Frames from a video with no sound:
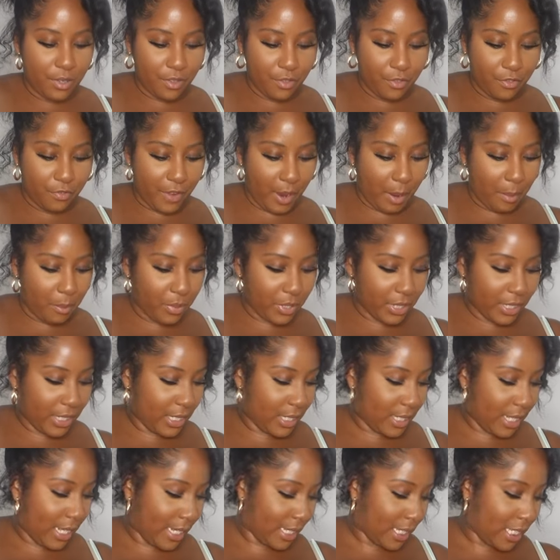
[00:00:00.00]
the fabric
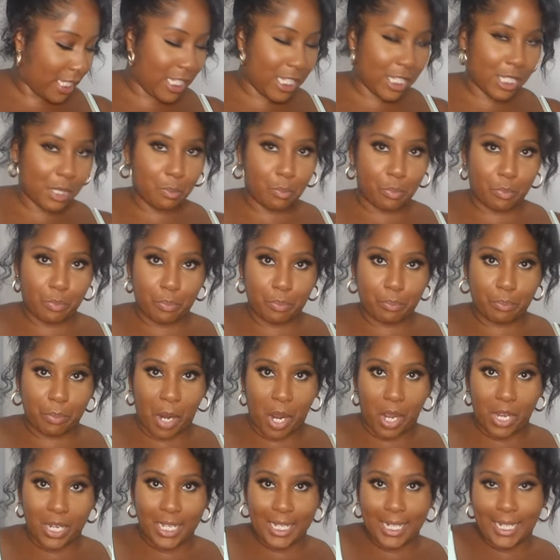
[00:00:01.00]
is like
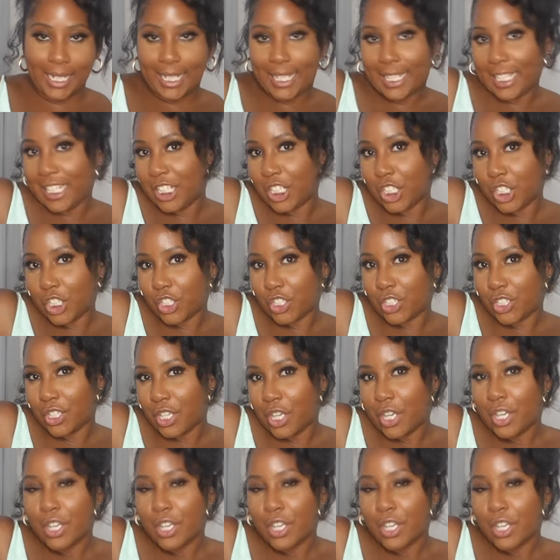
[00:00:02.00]
sparkly-ish,